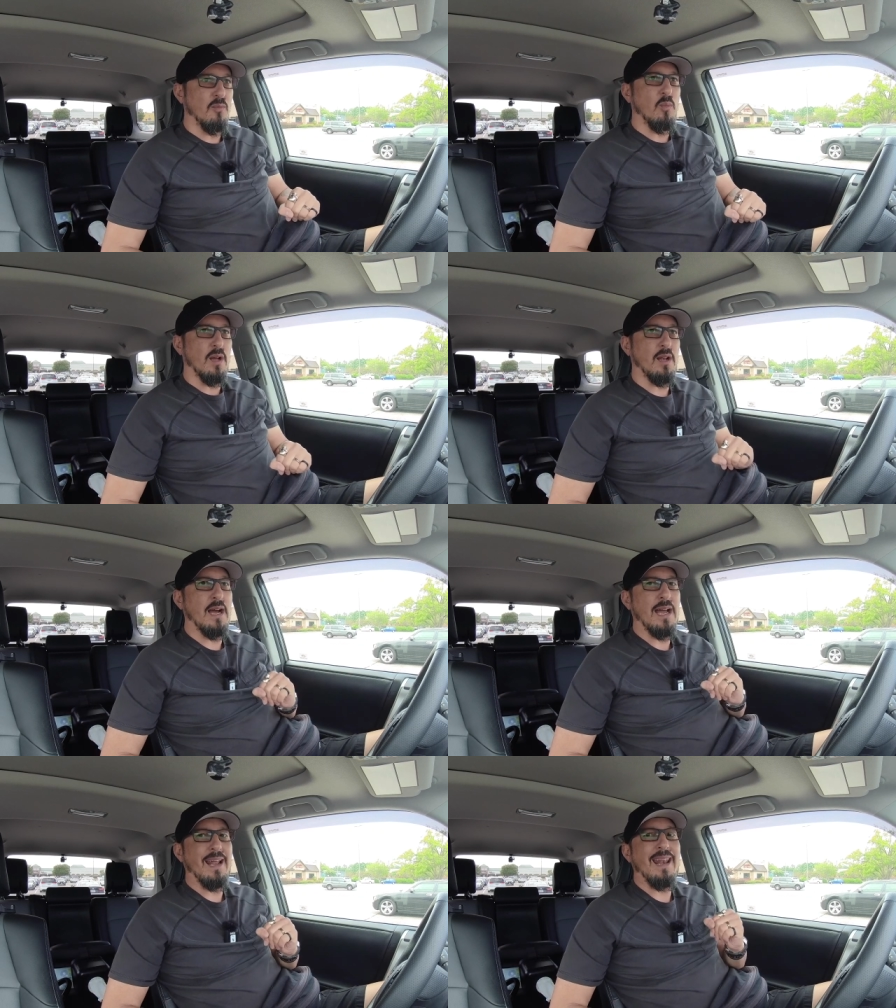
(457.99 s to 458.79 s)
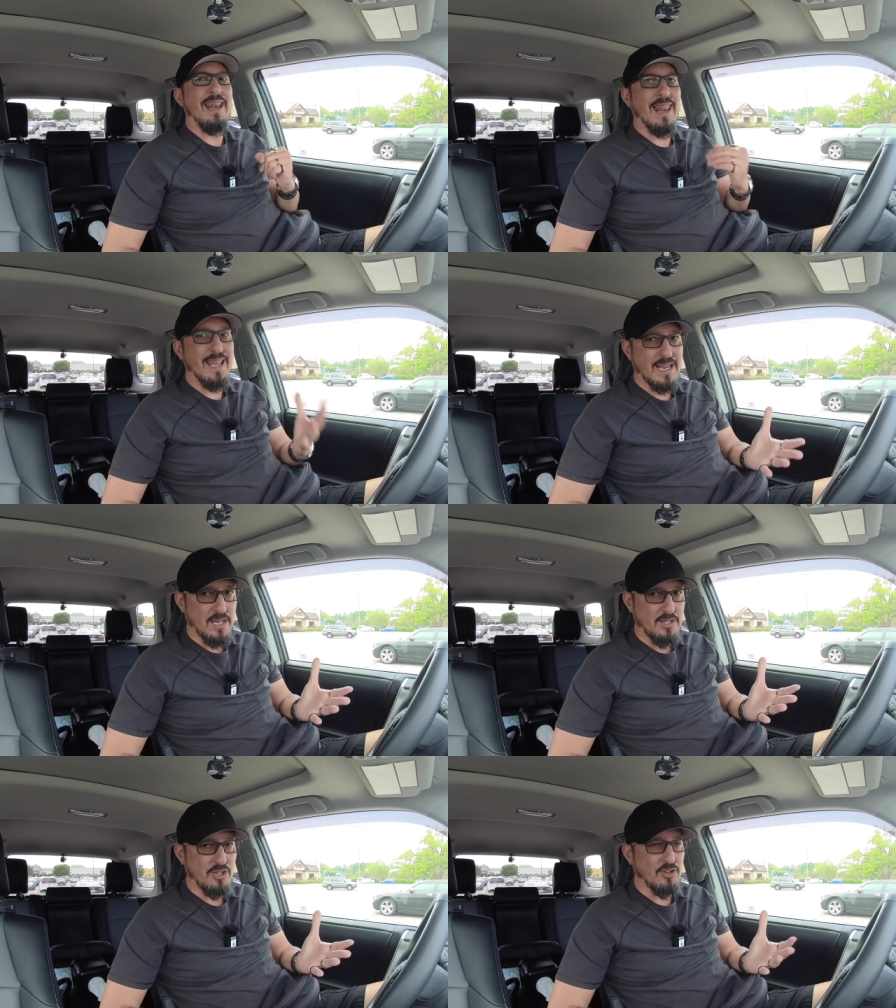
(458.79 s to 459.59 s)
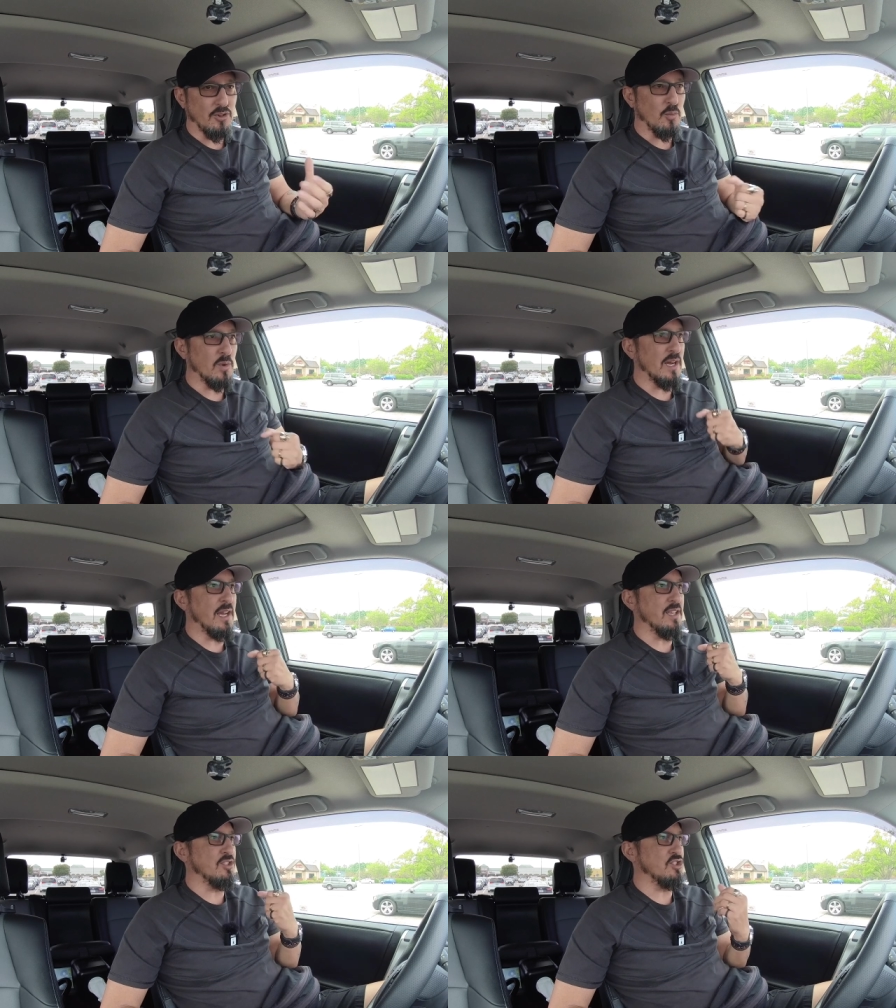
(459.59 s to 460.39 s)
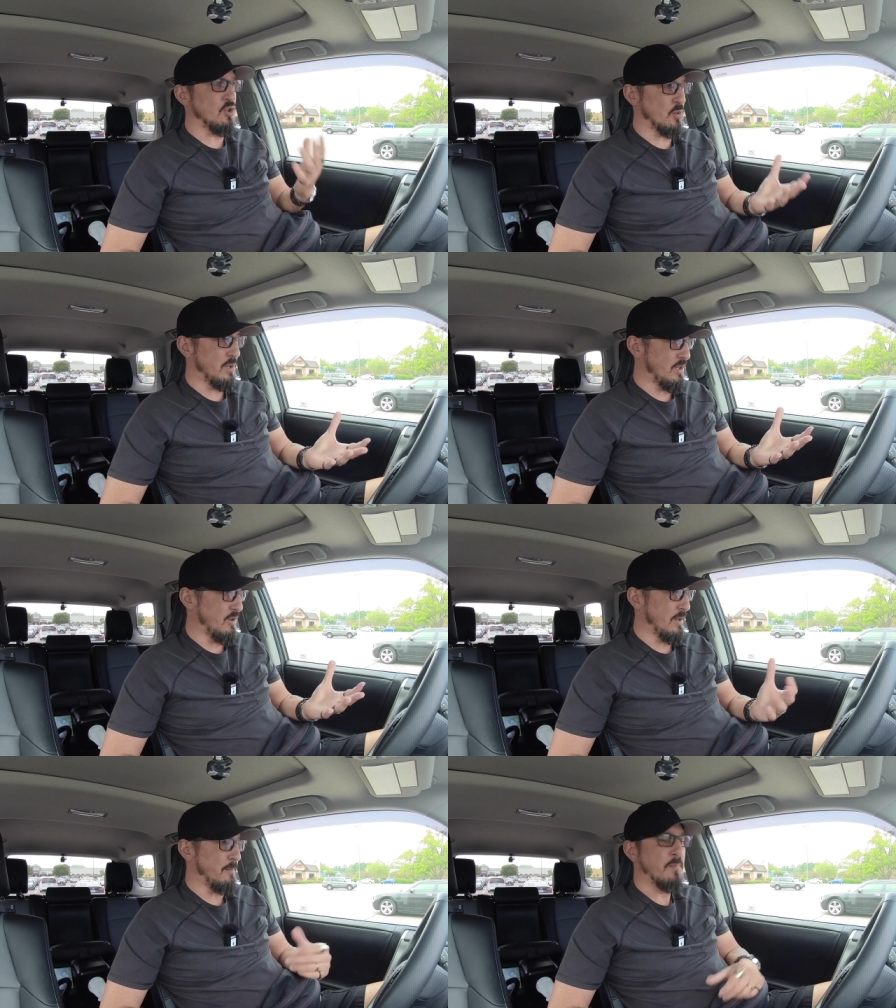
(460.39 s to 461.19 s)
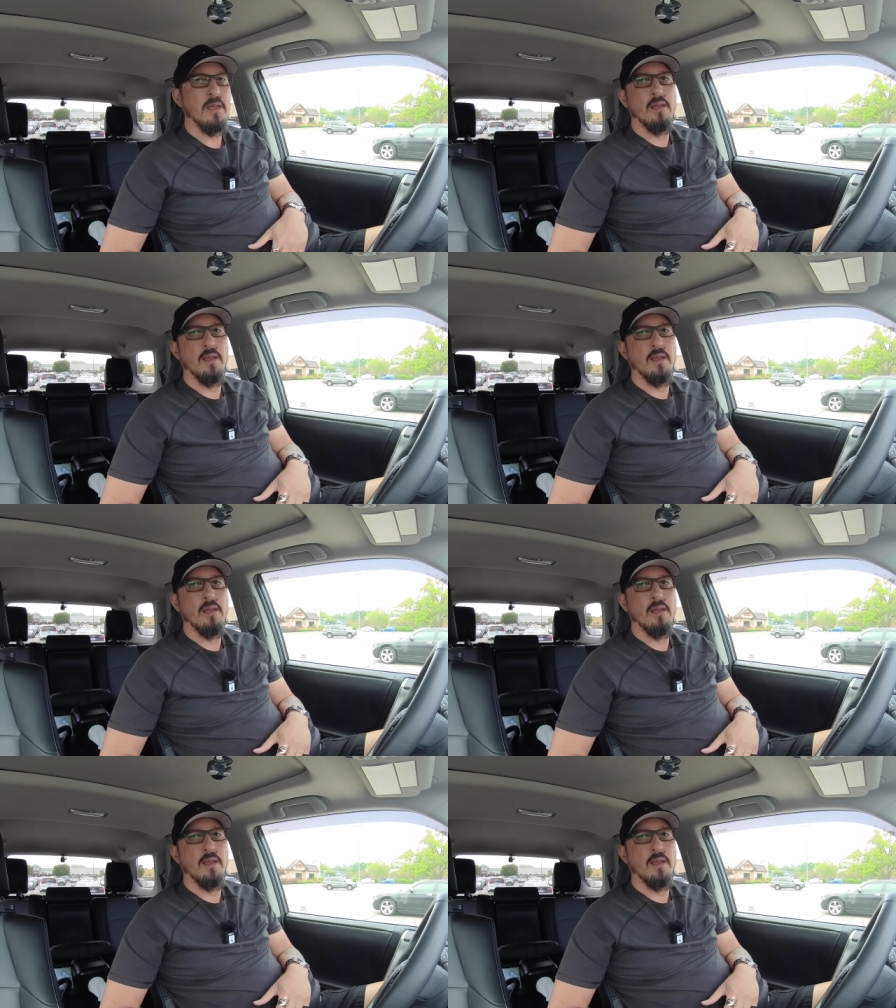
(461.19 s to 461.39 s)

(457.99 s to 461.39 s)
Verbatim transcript: what I like to do, what I enjoy doing.